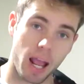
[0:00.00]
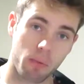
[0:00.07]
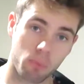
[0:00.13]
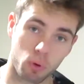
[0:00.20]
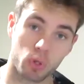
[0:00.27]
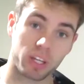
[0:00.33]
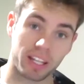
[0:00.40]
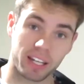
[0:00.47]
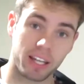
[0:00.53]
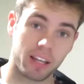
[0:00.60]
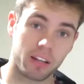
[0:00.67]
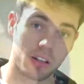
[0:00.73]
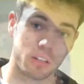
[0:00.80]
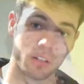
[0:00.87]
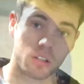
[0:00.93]
putting it
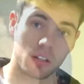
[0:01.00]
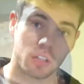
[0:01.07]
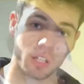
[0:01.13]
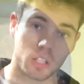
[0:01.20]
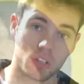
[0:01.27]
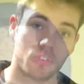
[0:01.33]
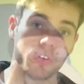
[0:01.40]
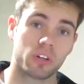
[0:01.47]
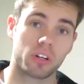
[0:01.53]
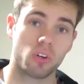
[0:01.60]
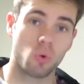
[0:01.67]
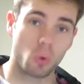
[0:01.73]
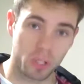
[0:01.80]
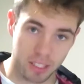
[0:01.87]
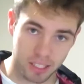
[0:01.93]
in, is very
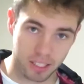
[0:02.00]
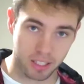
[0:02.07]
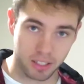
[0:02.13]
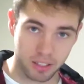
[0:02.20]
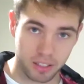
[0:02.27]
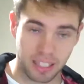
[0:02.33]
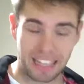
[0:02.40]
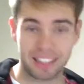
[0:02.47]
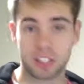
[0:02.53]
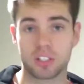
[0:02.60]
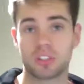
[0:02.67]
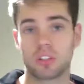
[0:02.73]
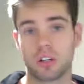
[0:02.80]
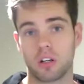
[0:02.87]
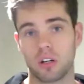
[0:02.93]
noisy at the
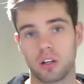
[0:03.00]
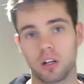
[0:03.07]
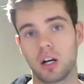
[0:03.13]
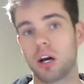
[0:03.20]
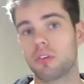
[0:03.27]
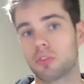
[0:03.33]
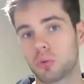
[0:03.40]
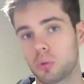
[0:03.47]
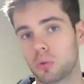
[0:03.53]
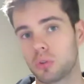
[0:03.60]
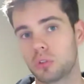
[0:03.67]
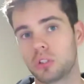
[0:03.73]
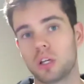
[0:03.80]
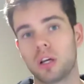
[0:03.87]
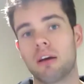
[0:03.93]
start.
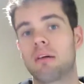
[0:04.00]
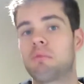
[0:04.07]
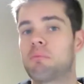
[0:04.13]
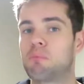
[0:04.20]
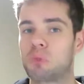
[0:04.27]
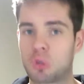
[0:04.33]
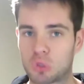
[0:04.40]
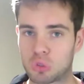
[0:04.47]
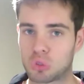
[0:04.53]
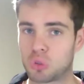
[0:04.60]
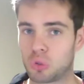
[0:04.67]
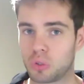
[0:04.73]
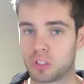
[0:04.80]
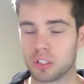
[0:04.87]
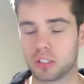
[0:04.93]
Afterwards, not so
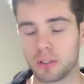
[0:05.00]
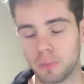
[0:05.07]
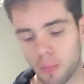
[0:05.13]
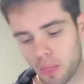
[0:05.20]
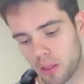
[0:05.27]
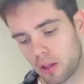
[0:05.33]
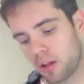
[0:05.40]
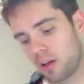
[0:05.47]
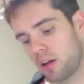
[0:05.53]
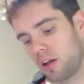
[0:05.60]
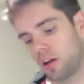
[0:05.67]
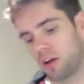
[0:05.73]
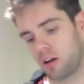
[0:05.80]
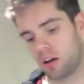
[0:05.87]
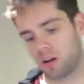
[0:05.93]
noisy.
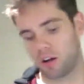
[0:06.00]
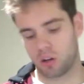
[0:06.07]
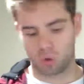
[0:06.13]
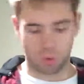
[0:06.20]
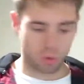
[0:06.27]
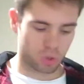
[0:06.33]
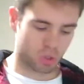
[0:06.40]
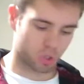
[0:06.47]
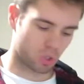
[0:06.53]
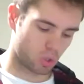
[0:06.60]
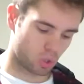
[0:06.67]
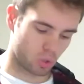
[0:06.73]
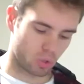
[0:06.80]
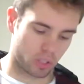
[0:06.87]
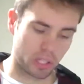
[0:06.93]

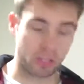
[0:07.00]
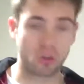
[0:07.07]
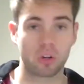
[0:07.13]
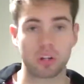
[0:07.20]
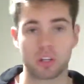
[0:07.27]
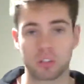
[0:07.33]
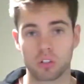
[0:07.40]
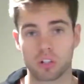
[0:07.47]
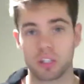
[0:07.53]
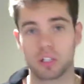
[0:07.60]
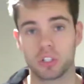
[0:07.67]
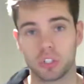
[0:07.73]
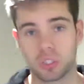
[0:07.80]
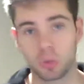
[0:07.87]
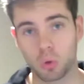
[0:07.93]
Also, they're not entirely
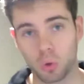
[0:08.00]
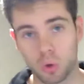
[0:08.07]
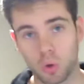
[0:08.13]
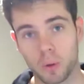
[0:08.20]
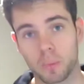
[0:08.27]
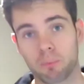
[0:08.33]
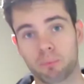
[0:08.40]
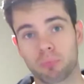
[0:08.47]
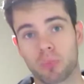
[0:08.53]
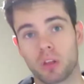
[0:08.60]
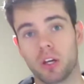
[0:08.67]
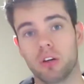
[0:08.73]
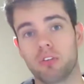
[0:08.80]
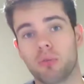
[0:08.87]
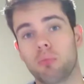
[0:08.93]
sure
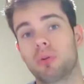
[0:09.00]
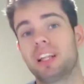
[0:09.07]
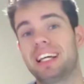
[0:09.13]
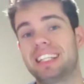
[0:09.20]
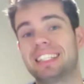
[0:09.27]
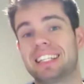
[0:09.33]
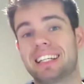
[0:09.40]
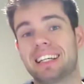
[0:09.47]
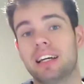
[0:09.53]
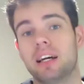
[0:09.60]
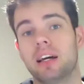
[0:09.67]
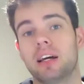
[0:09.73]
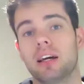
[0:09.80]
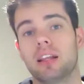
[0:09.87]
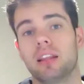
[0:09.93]
if placing
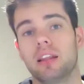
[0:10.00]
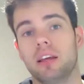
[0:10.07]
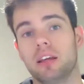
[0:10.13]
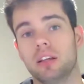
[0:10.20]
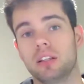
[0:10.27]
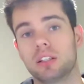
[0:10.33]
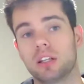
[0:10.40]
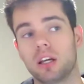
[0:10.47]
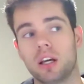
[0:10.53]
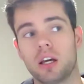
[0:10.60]
these,